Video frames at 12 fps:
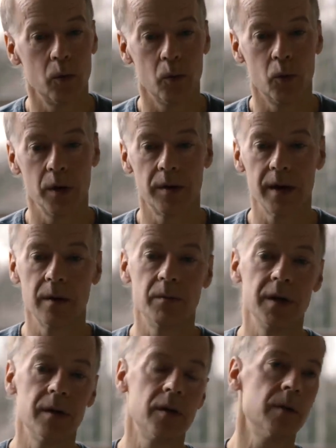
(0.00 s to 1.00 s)
would then
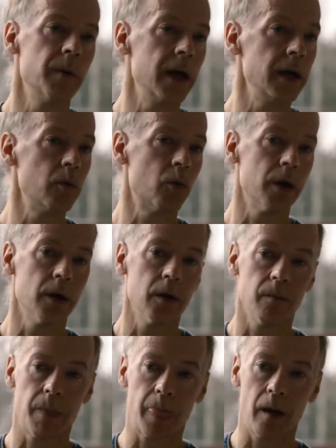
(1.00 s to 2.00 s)
be the domain
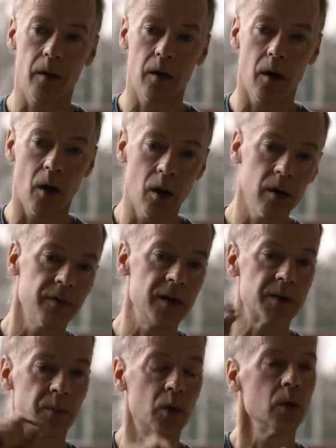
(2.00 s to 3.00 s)
where all of
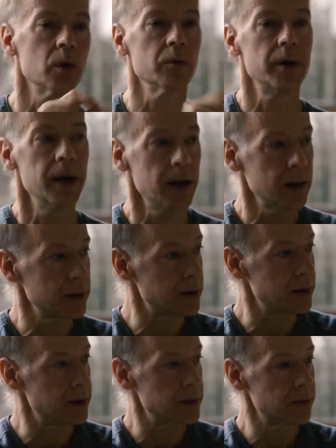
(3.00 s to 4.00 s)
these polar
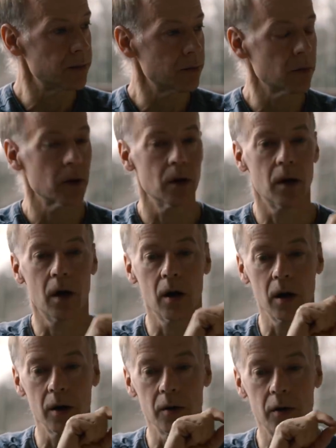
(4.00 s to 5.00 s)
realities
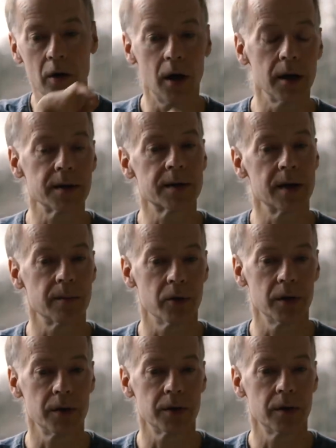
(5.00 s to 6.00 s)
are not
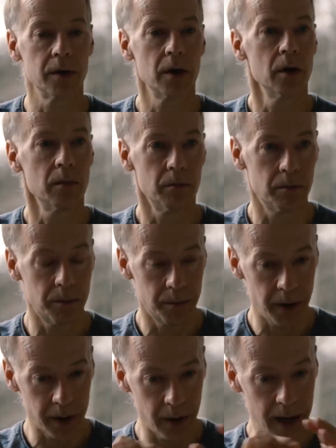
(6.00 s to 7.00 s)
separate,
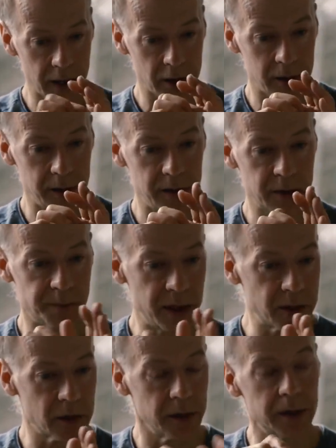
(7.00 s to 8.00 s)
but are actually
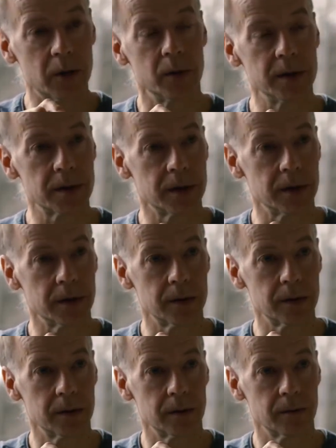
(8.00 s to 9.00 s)
spatially coincident.